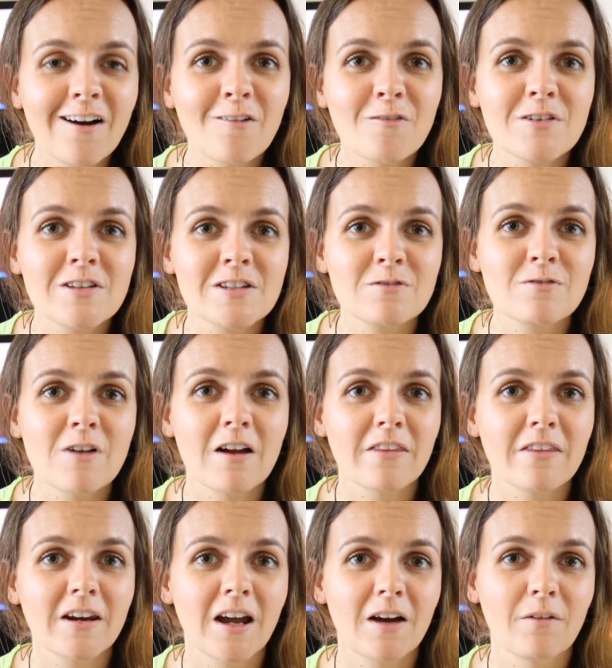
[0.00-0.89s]
Obviously,
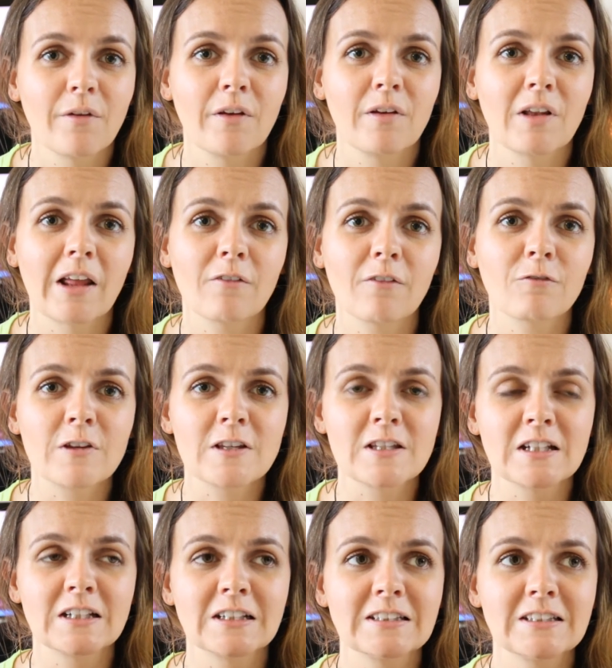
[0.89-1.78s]
rather than having like
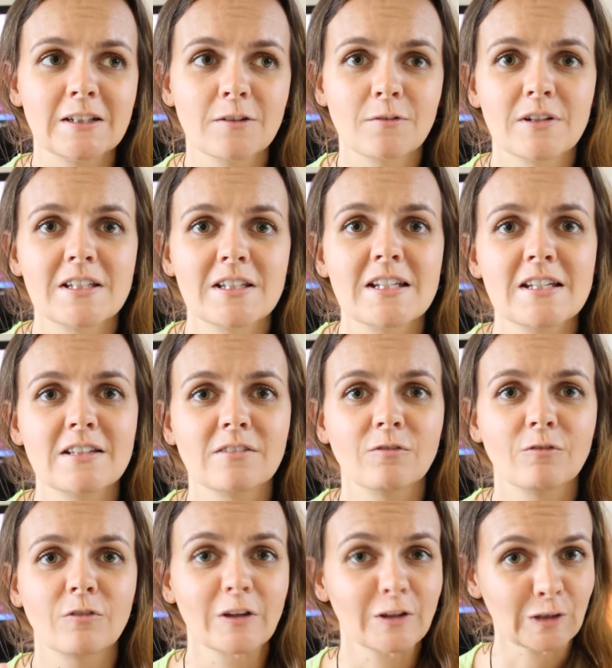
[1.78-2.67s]
physical DVDs
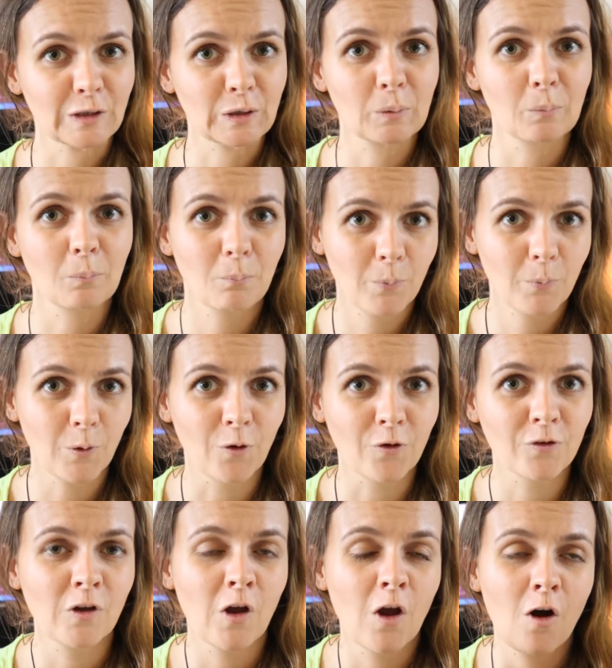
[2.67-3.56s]
and physical
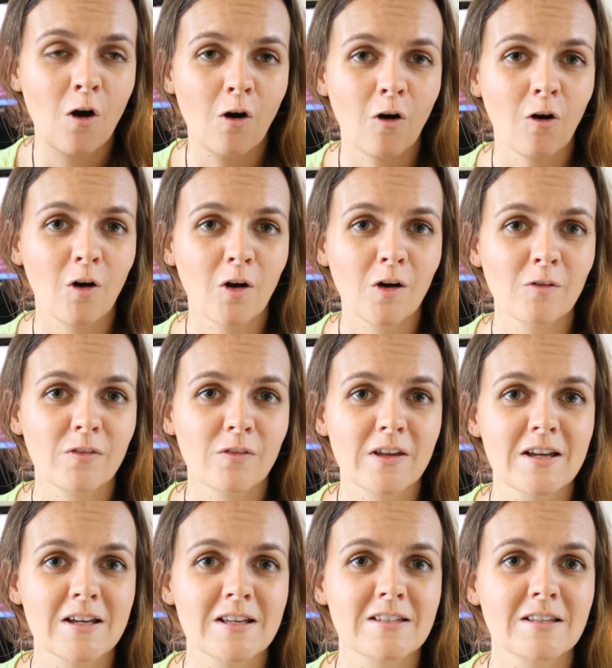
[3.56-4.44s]
books, all of
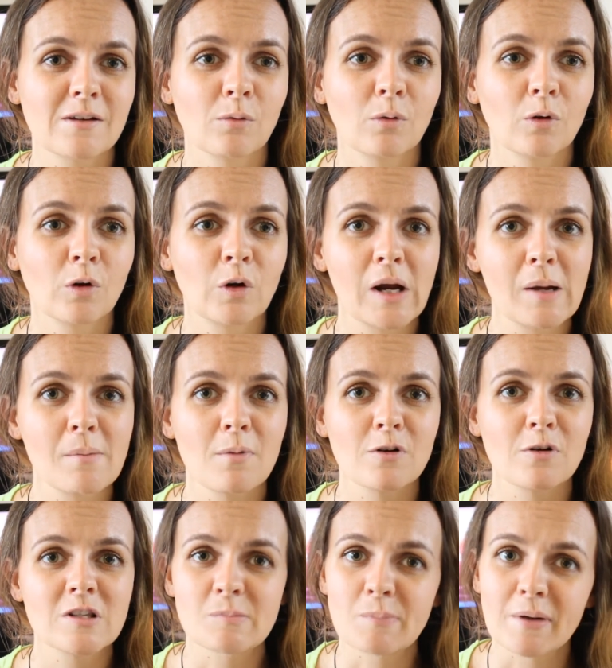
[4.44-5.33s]
this will create
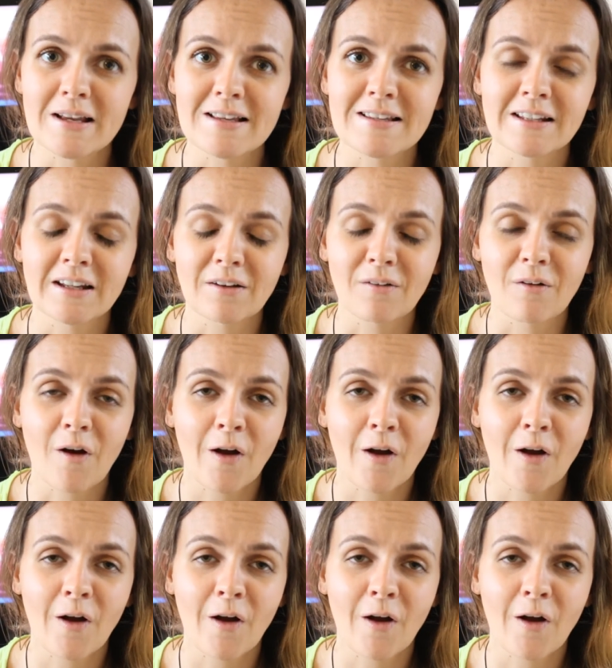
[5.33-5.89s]
more space in our